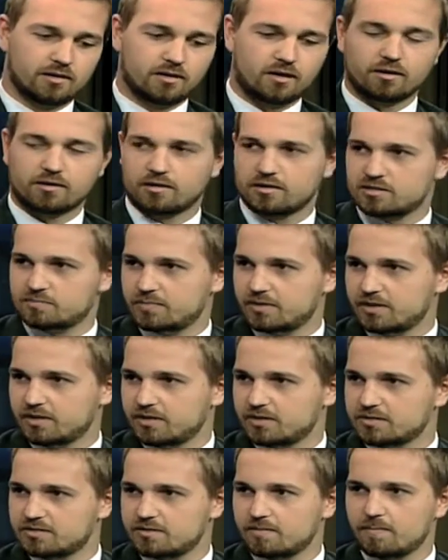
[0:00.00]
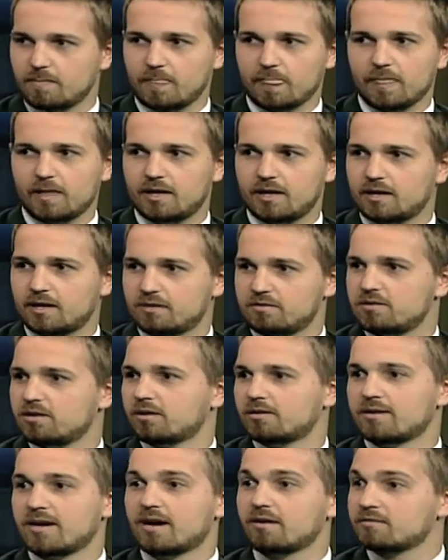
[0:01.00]
RSPs, and, you
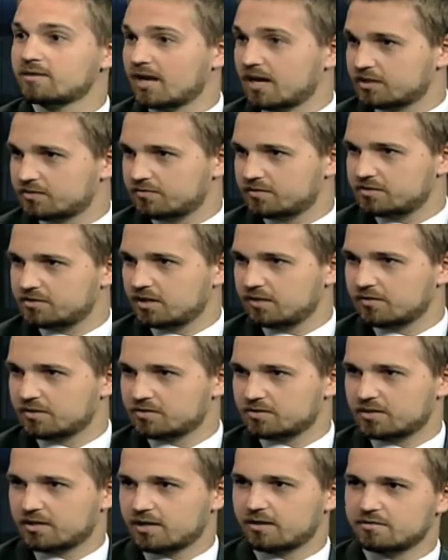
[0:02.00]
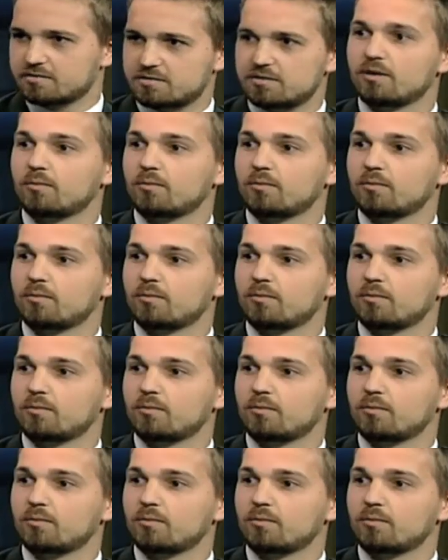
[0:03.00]
know, now tax-free savings accounts.